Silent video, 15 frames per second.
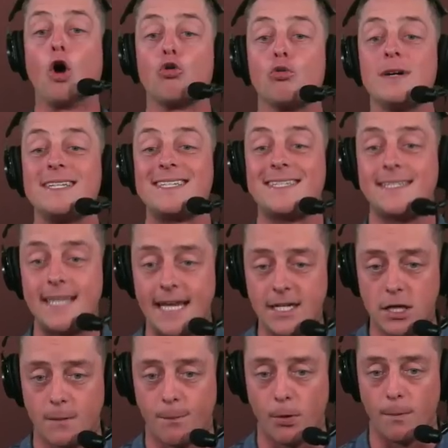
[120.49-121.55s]

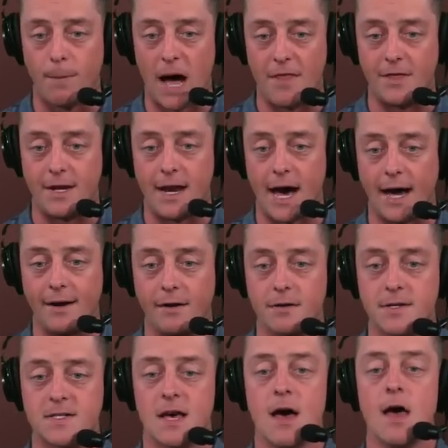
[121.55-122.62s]
rescindable by the
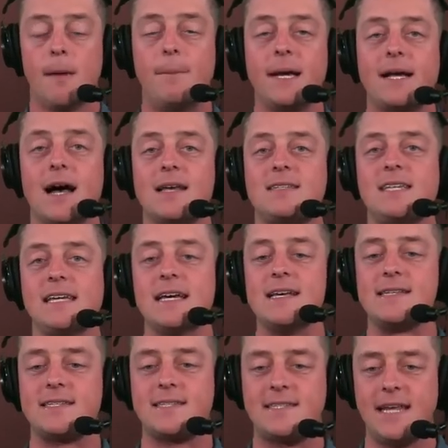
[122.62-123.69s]
Niners because he
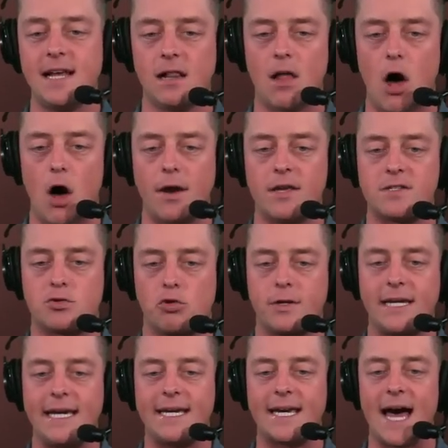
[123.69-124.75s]
is still on his
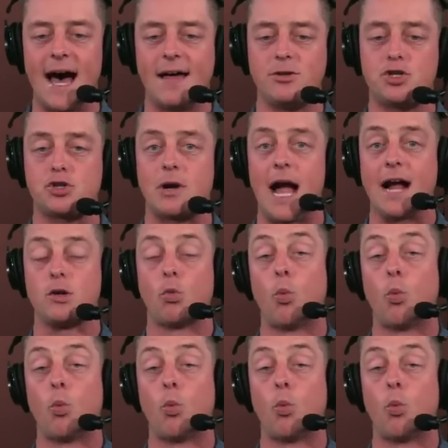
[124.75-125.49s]
rookie contract,